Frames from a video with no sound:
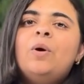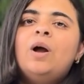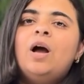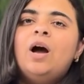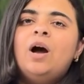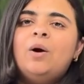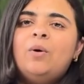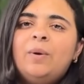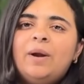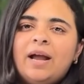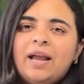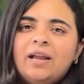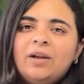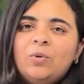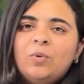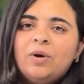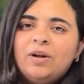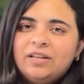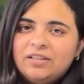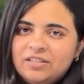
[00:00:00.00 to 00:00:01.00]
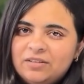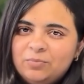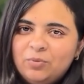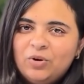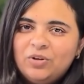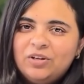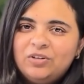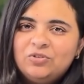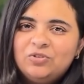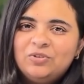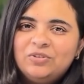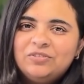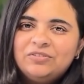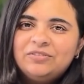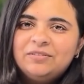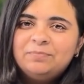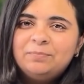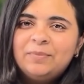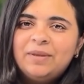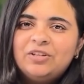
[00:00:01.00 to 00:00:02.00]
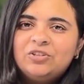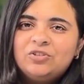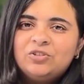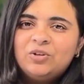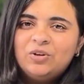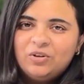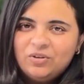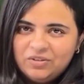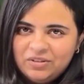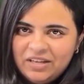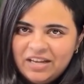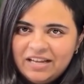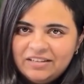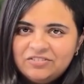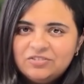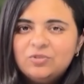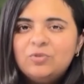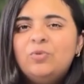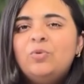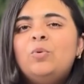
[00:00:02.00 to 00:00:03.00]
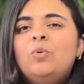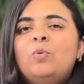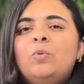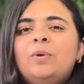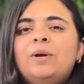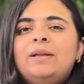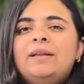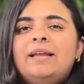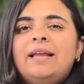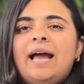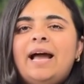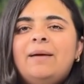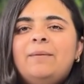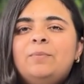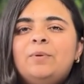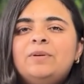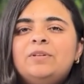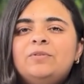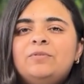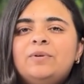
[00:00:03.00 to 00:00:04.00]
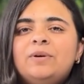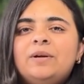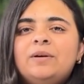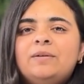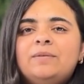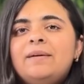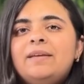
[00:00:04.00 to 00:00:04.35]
how air quality monitors measure SO2 in the atmosphere.